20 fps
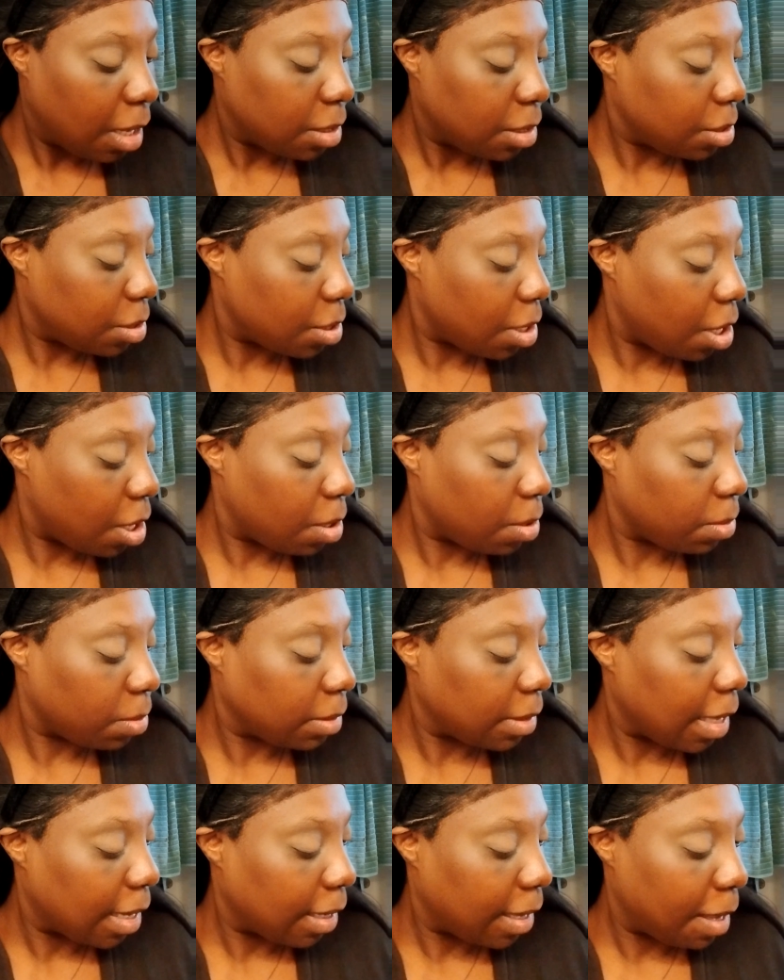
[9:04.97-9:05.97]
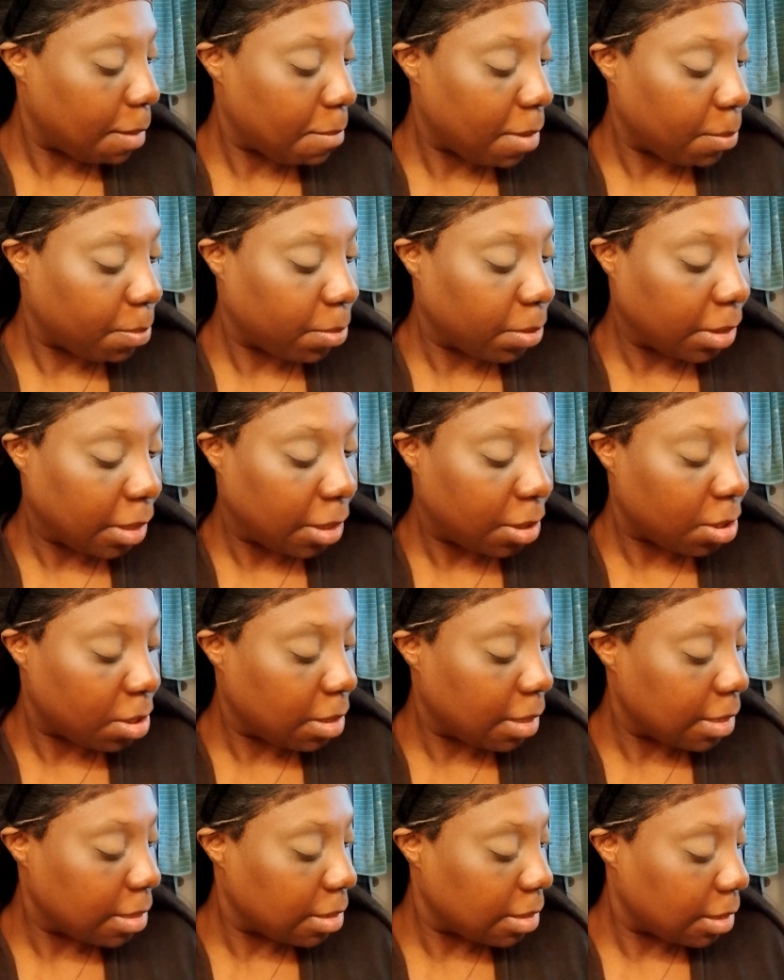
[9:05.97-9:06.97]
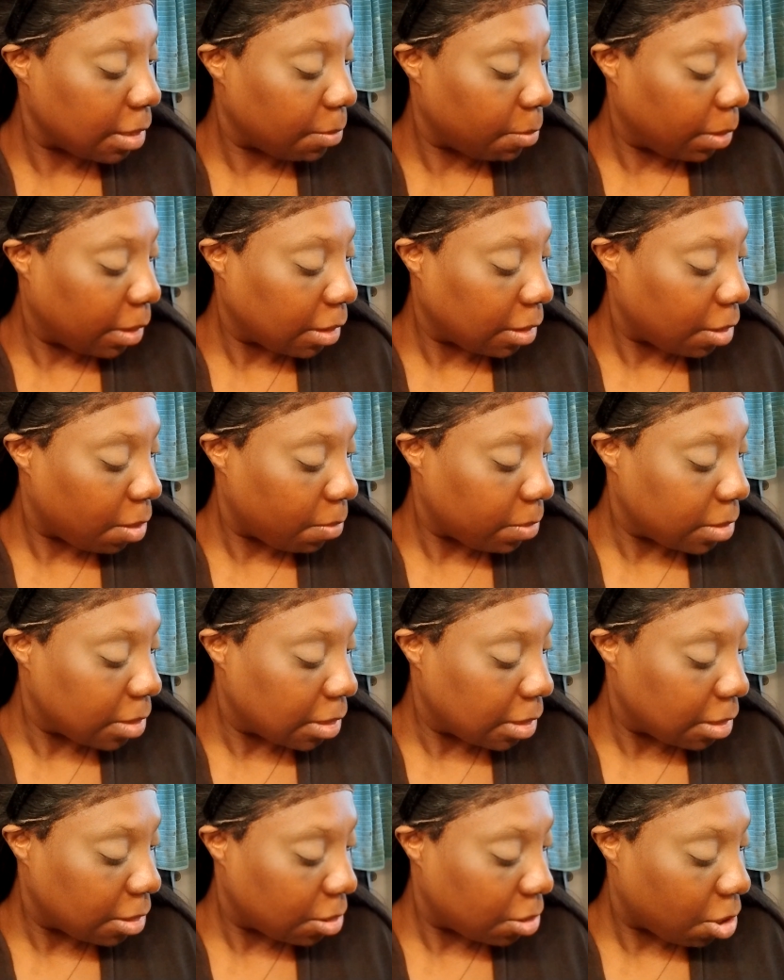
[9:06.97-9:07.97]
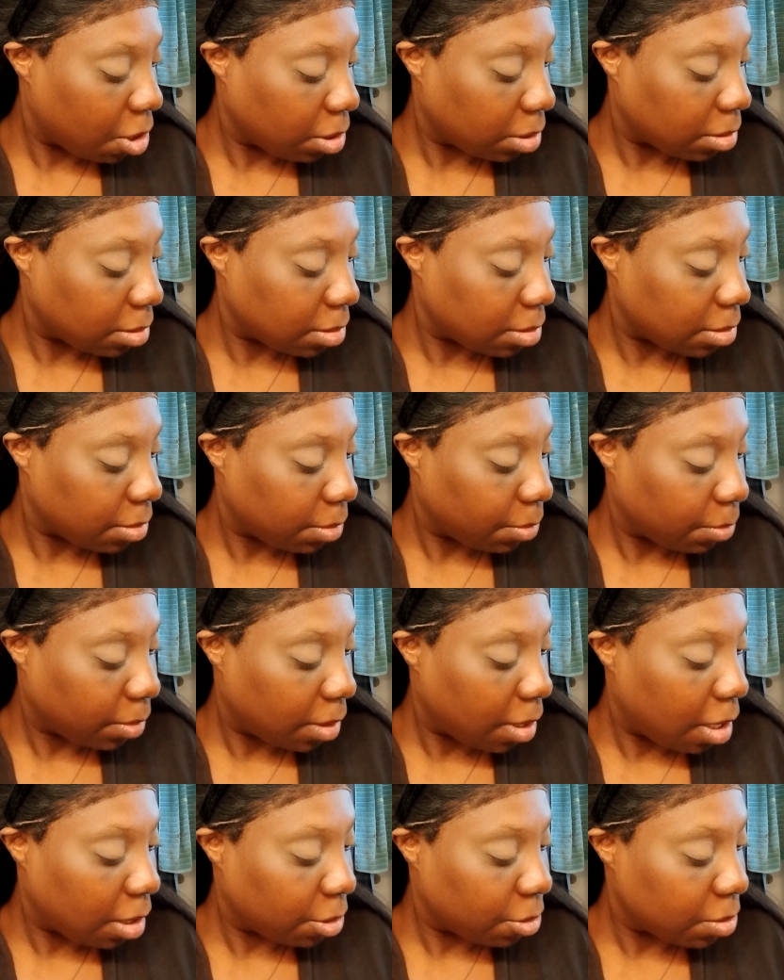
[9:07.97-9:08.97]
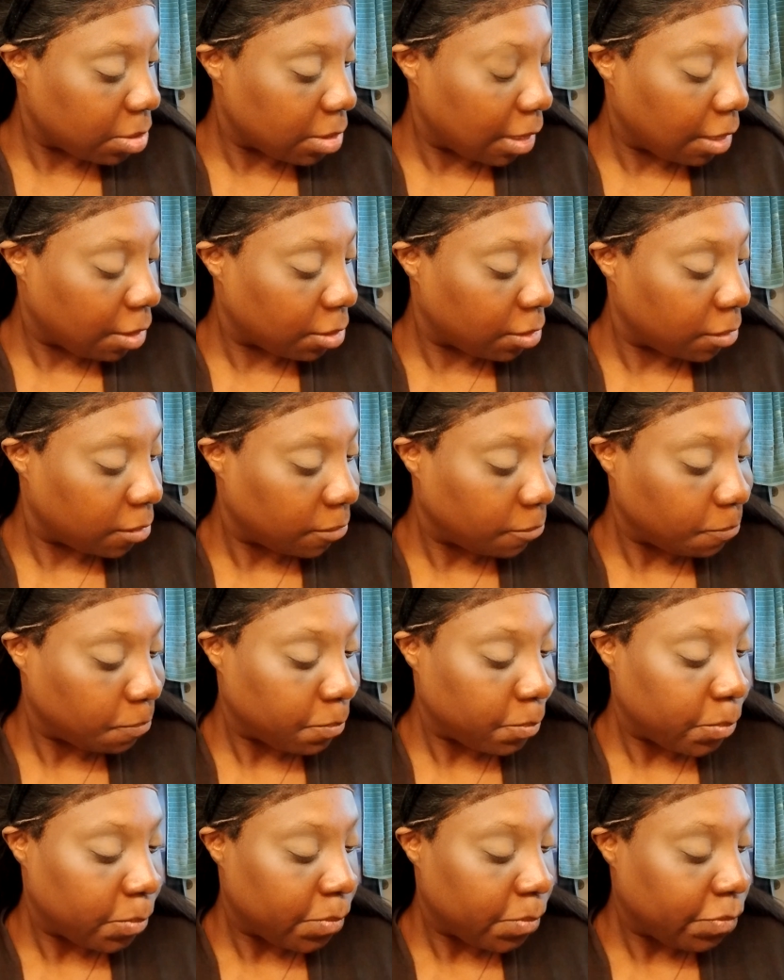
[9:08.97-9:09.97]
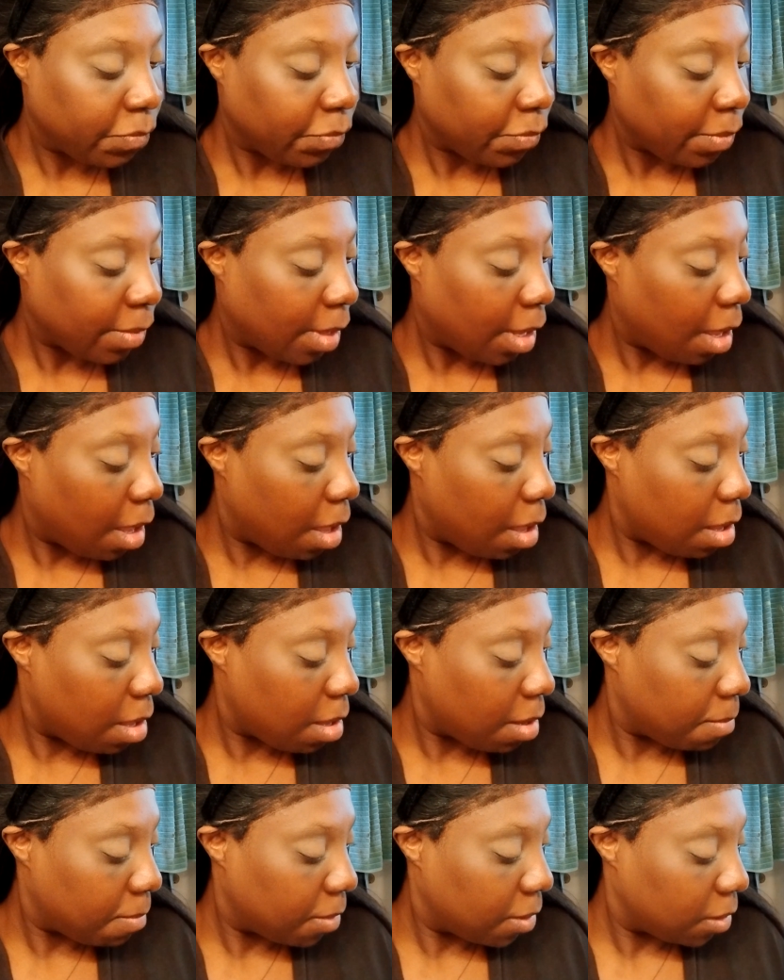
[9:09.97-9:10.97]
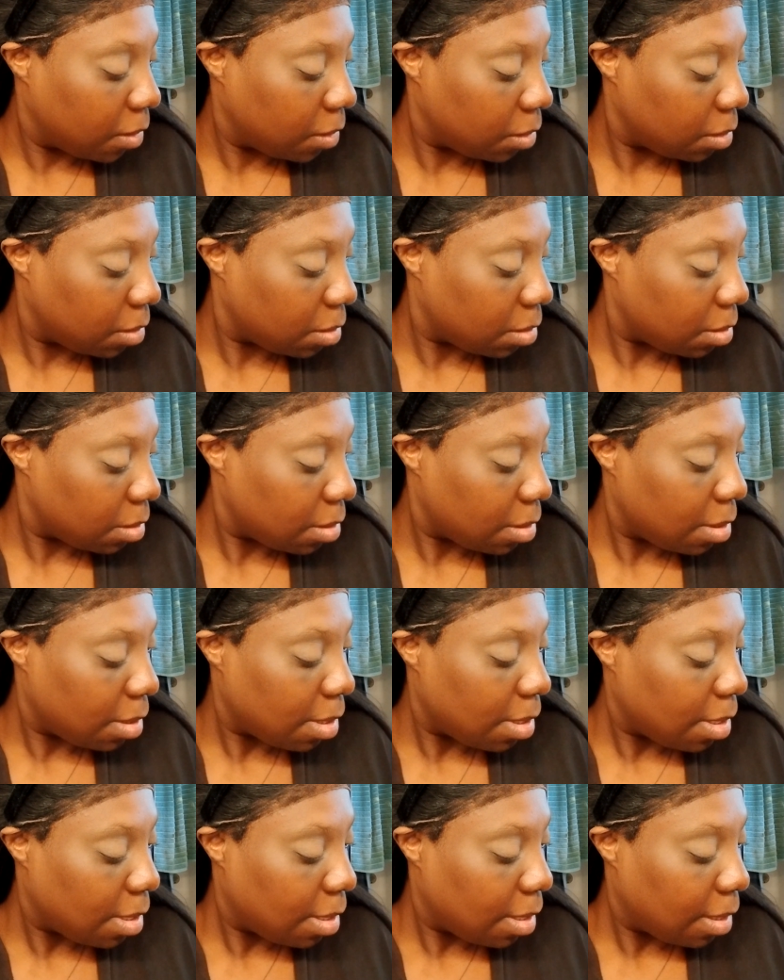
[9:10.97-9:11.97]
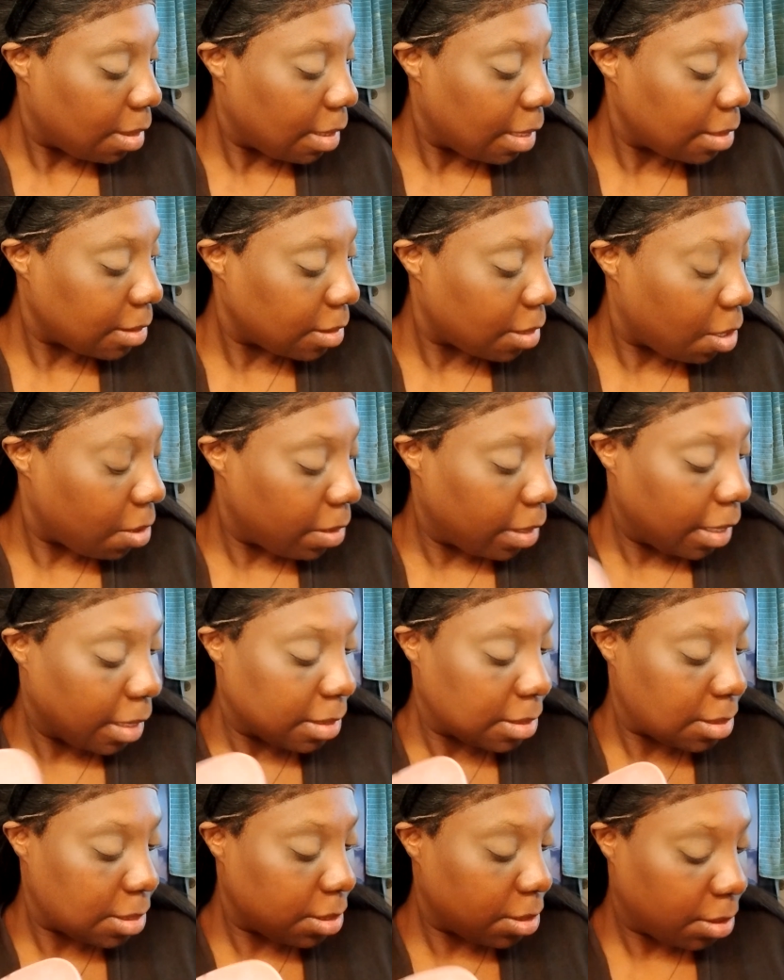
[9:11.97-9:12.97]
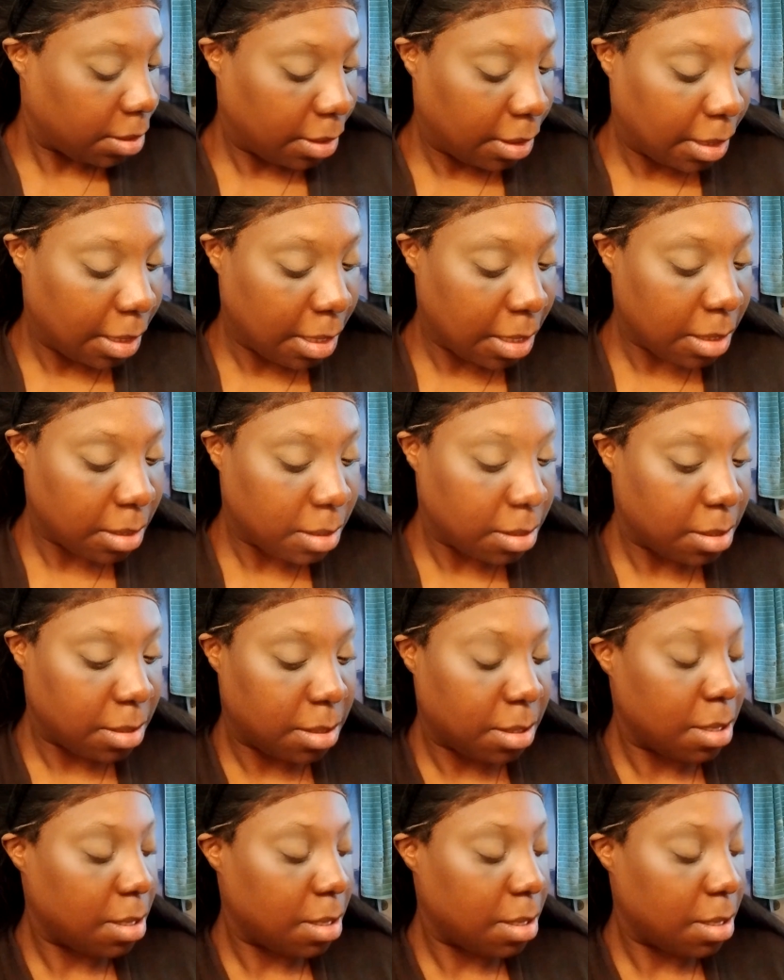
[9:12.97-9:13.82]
So that came out pretty good. Let's see if we can go into these dark colors here. Let's go into this.